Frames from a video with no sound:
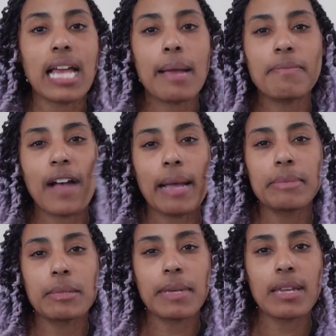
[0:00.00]
type
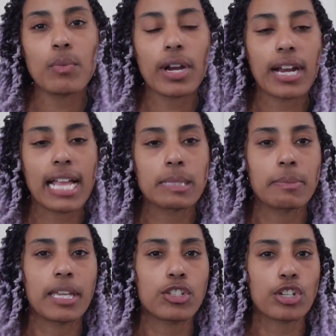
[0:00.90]
vibe to me, whereas
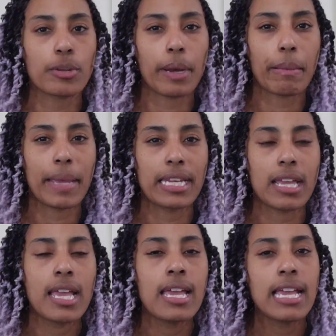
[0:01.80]
pink sugar berry mint